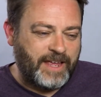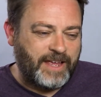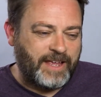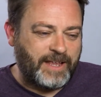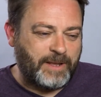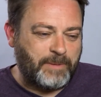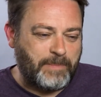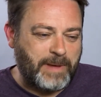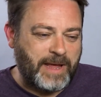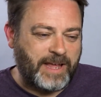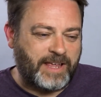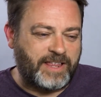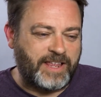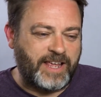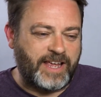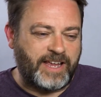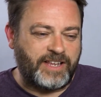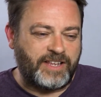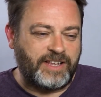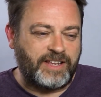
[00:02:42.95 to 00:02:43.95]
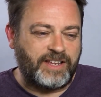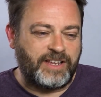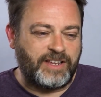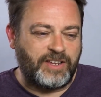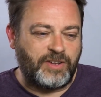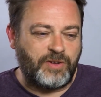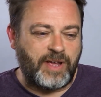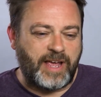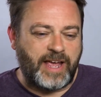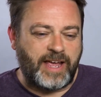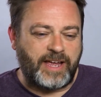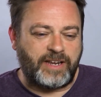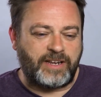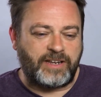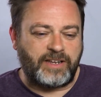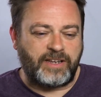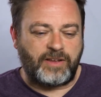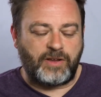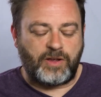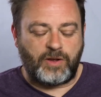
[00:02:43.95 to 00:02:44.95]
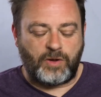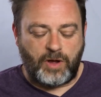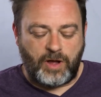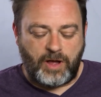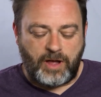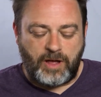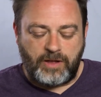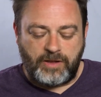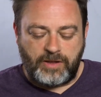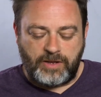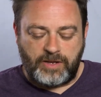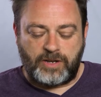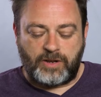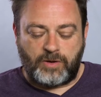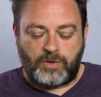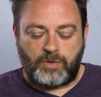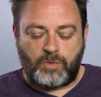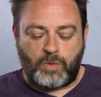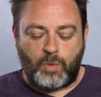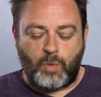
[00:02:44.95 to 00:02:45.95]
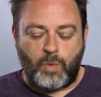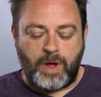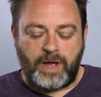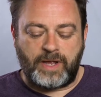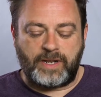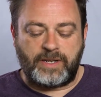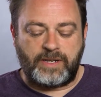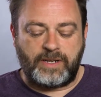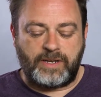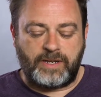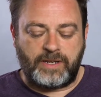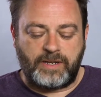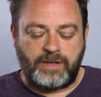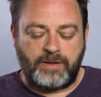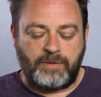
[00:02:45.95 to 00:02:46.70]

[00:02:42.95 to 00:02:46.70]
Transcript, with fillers: And back then, you had, you know, one